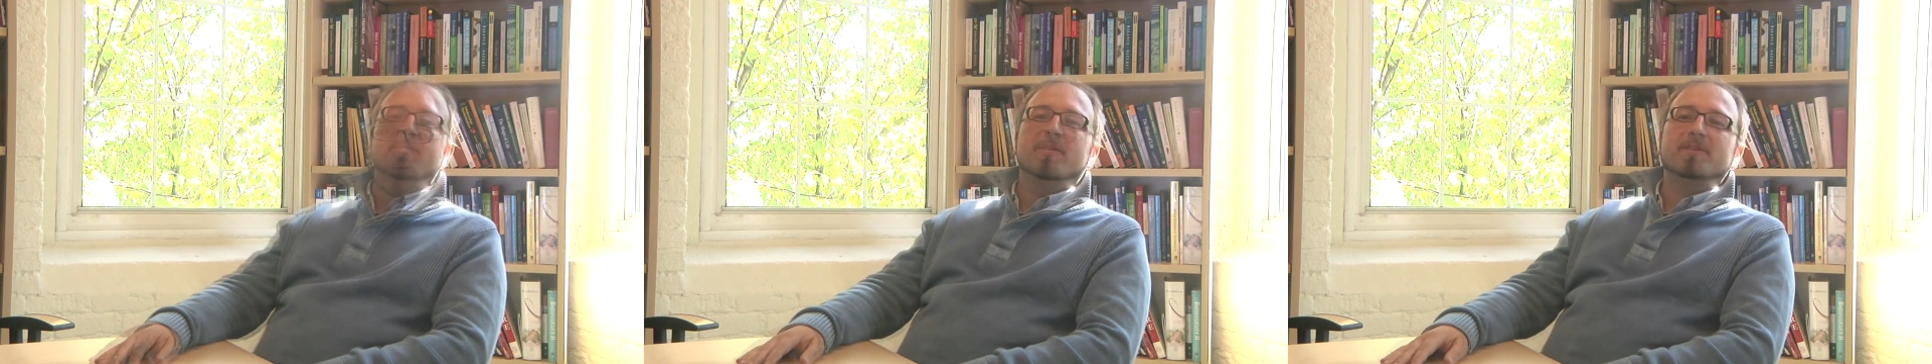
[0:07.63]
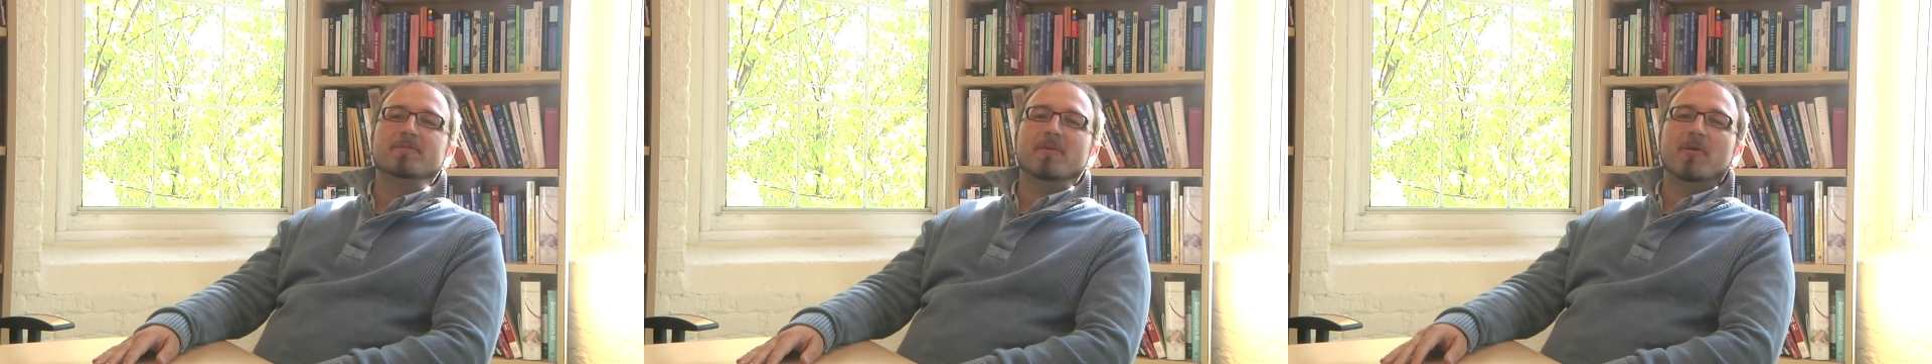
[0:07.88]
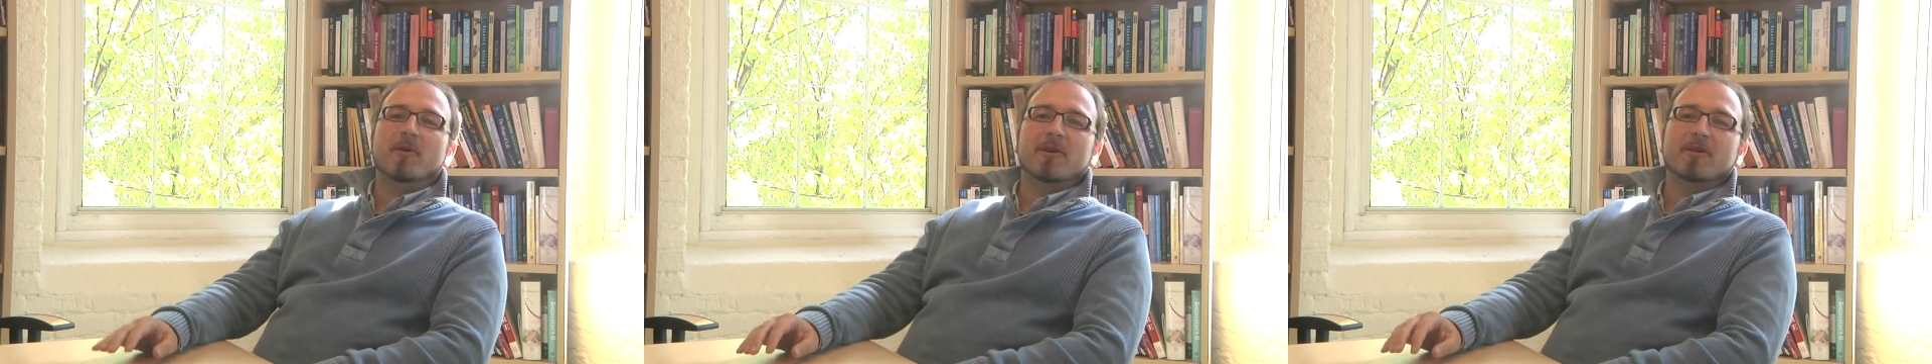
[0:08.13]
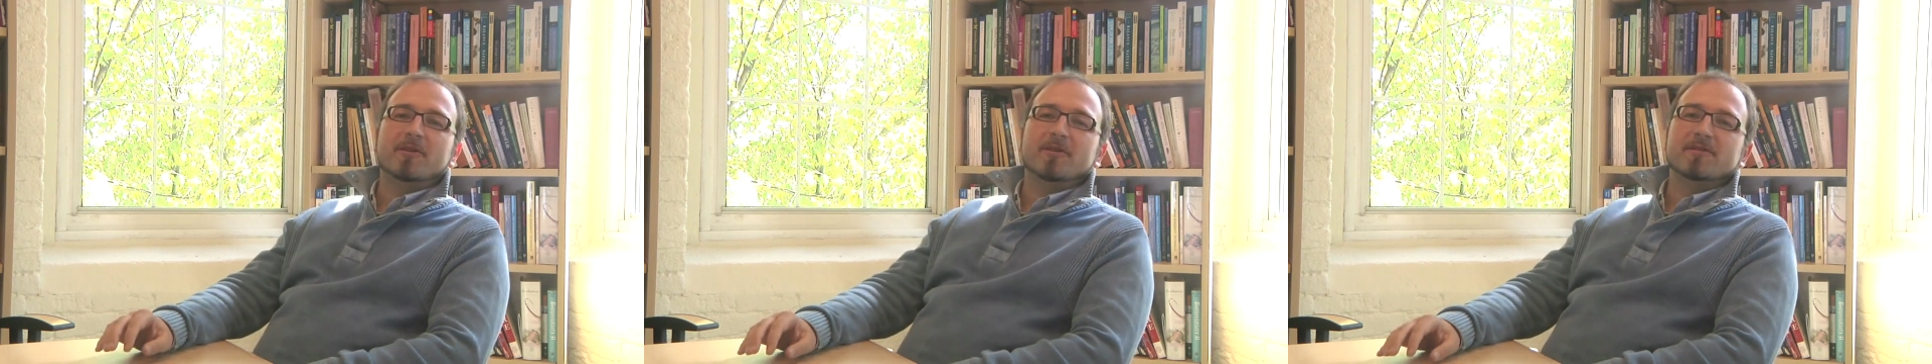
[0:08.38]
Most of my
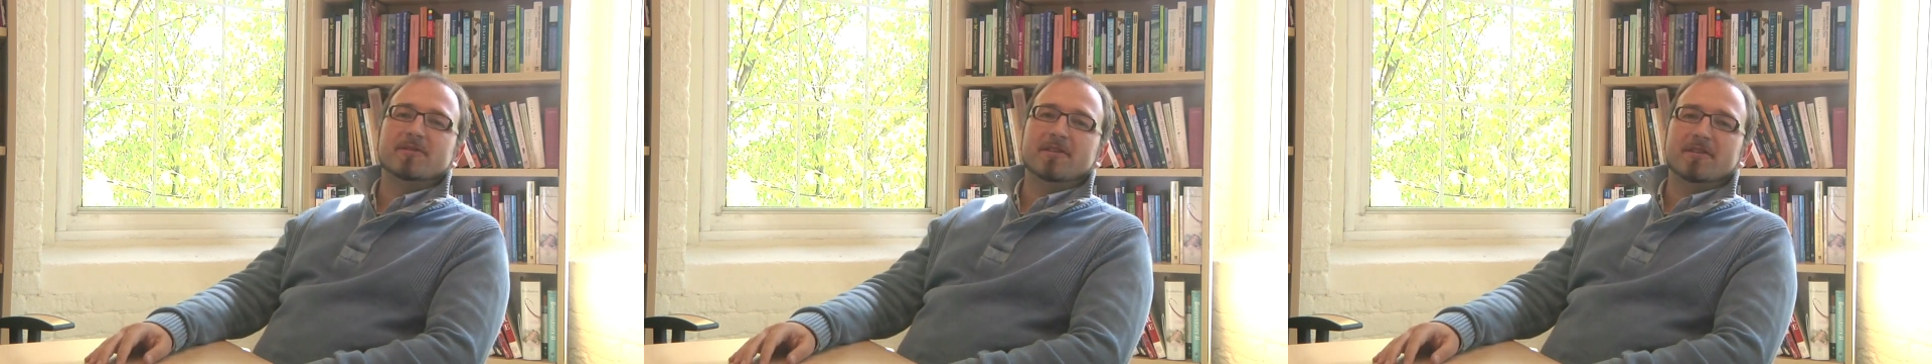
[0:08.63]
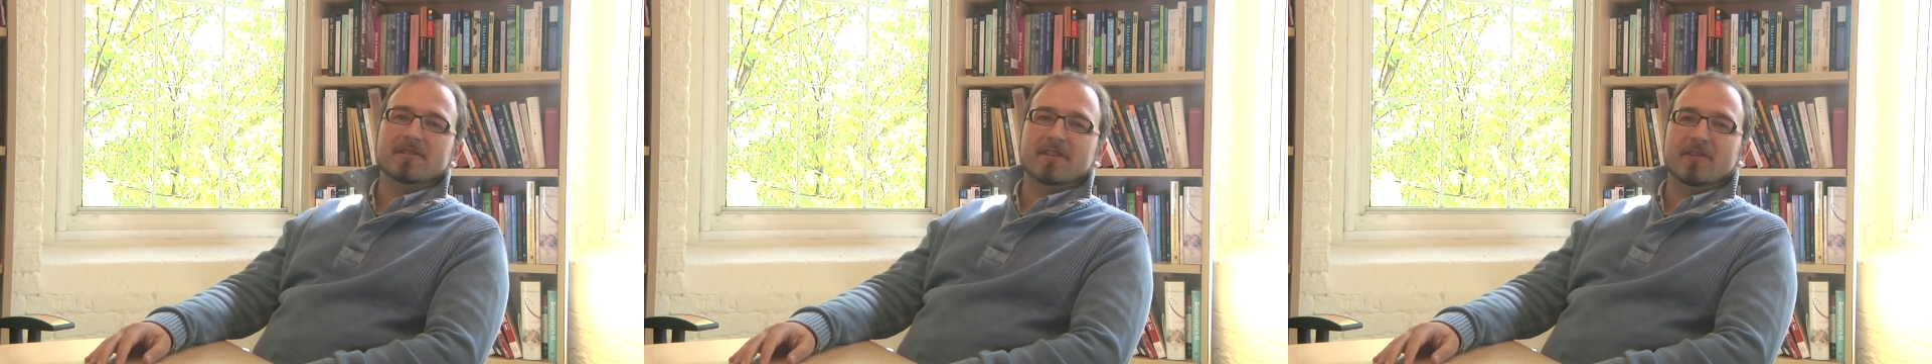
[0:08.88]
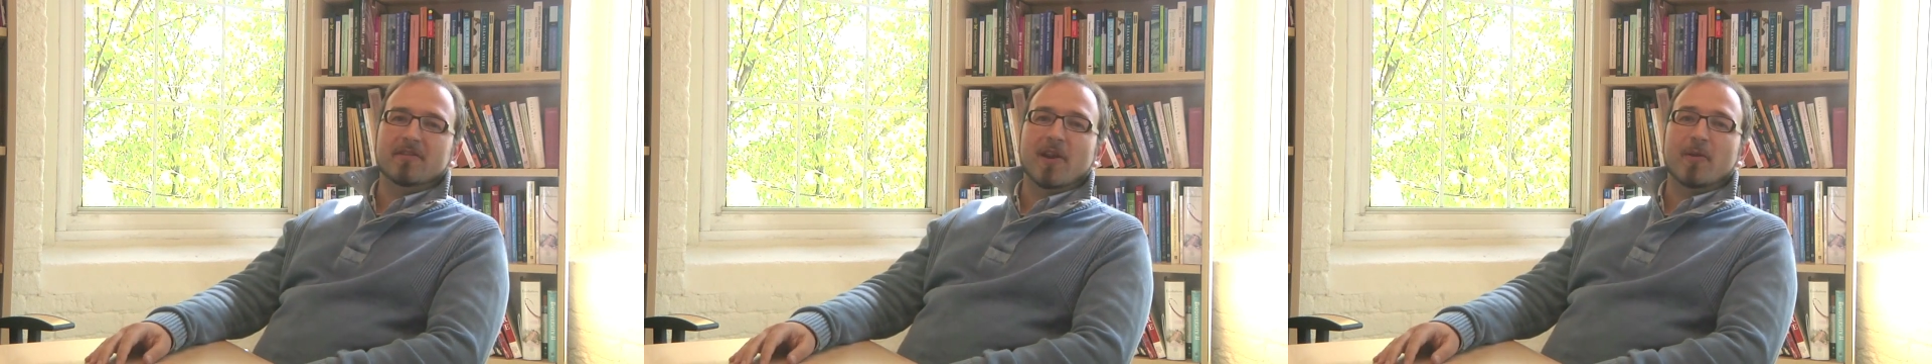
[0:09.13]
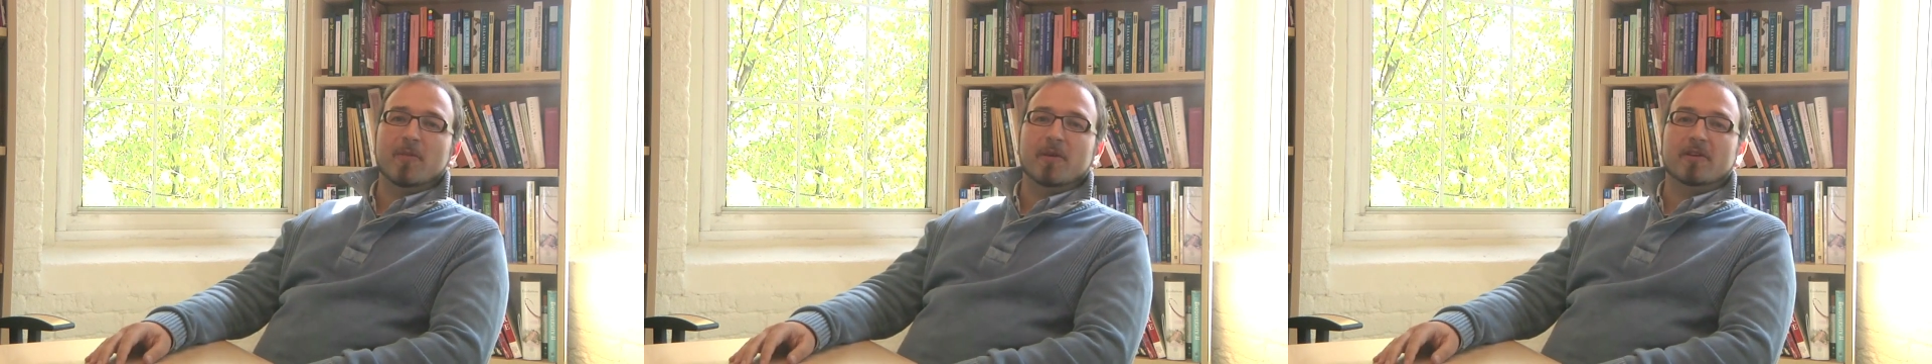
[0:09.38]
work concerns the
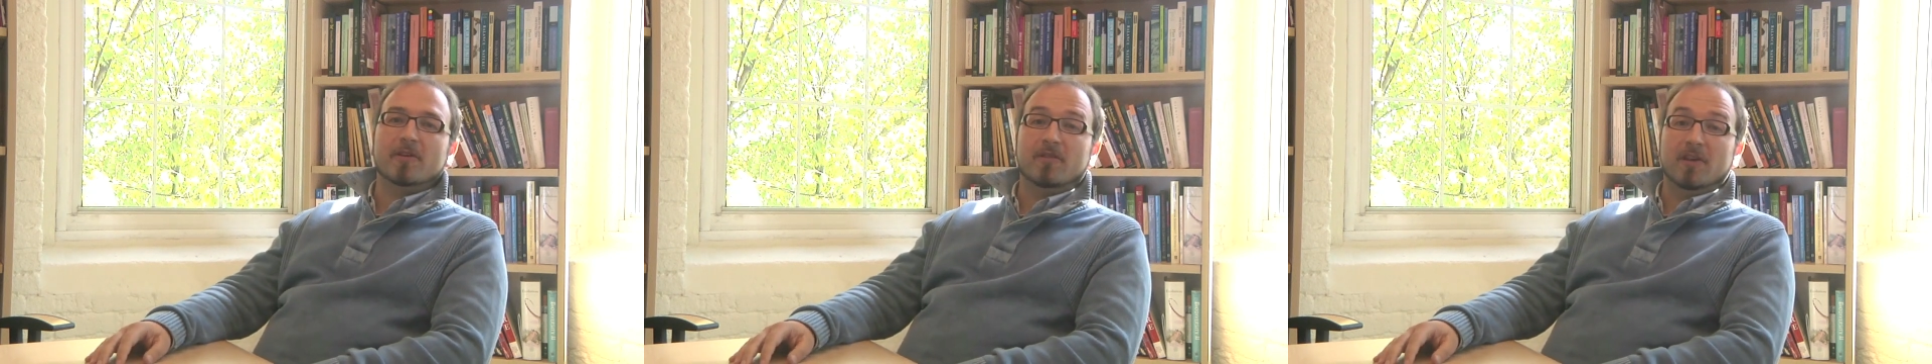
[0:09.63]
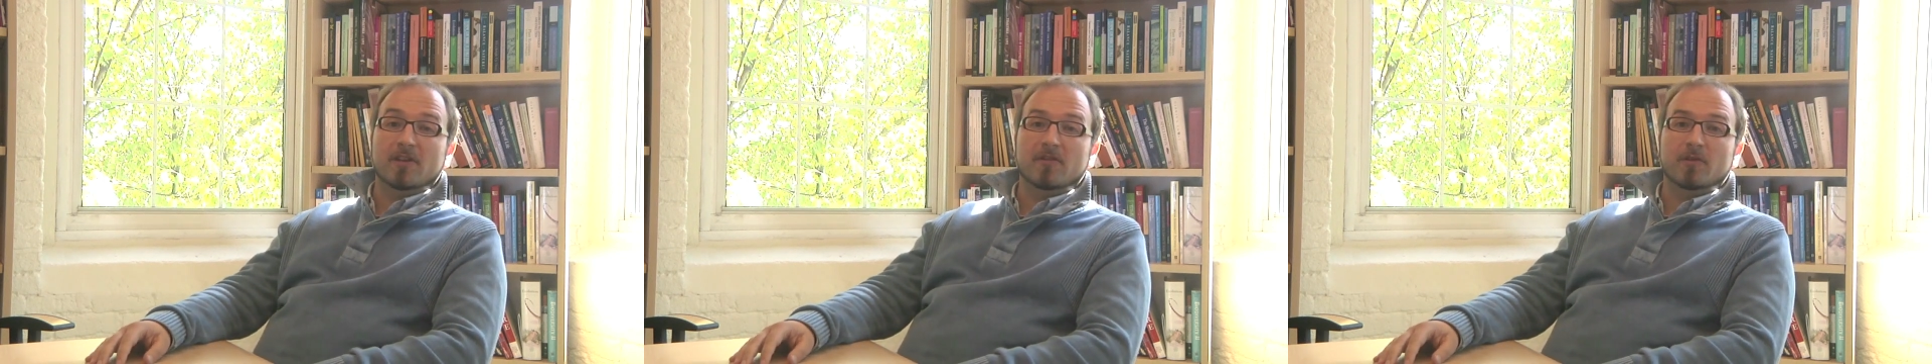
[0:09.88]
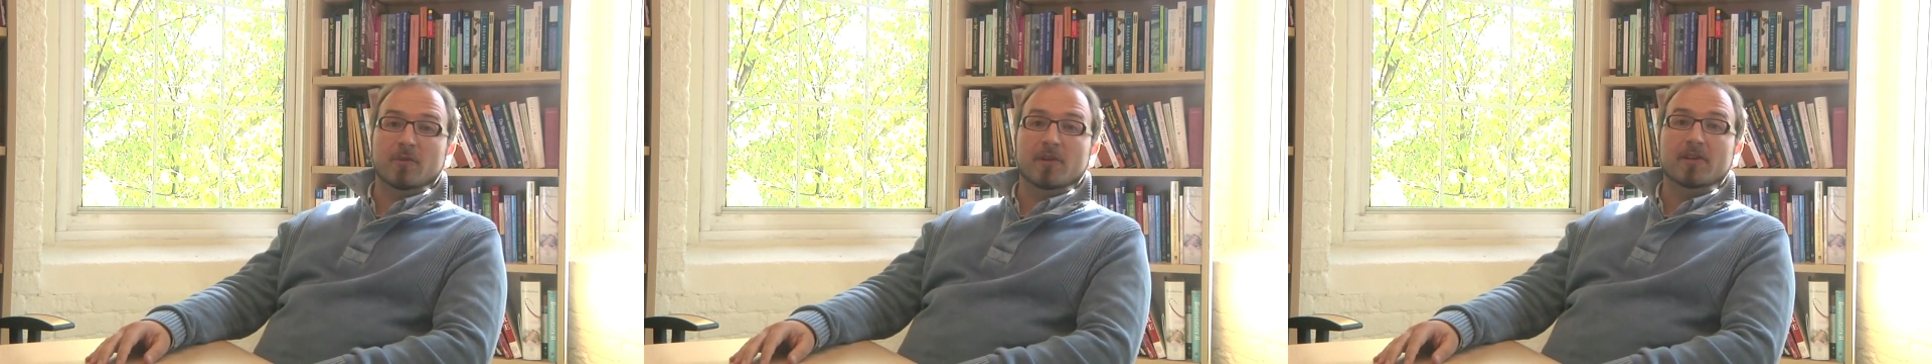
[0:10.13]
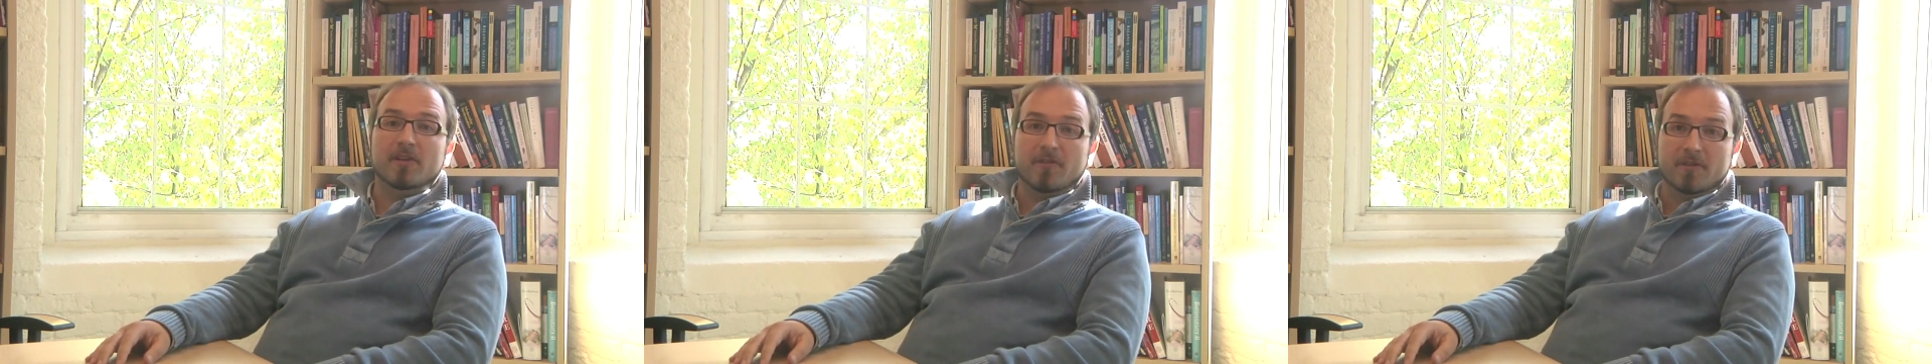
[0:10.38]
development of individual
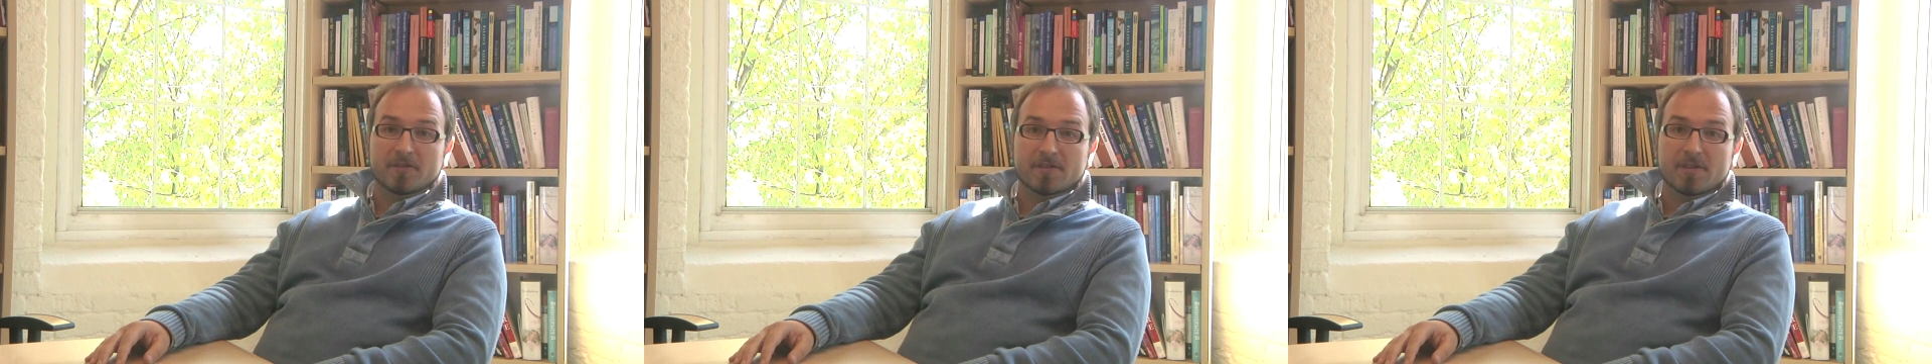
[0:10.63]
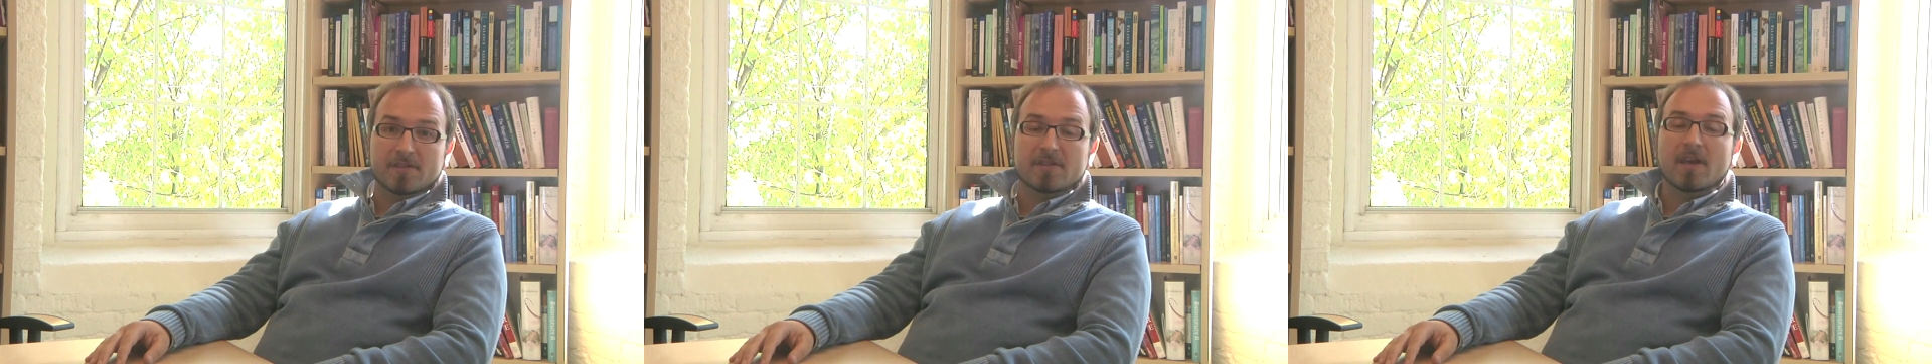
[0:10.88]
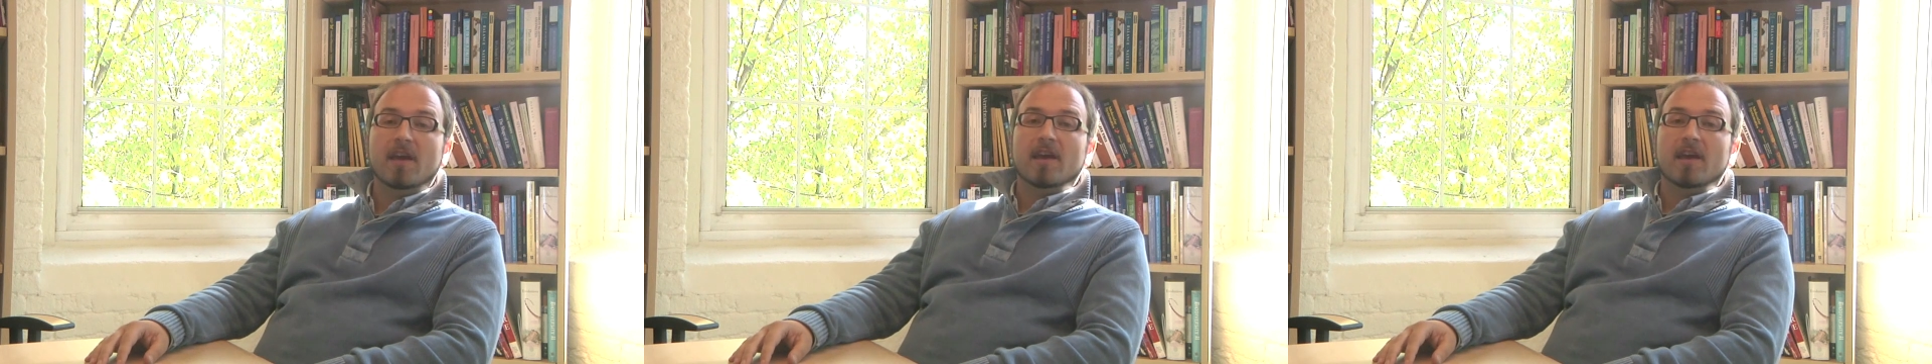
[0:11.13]
differences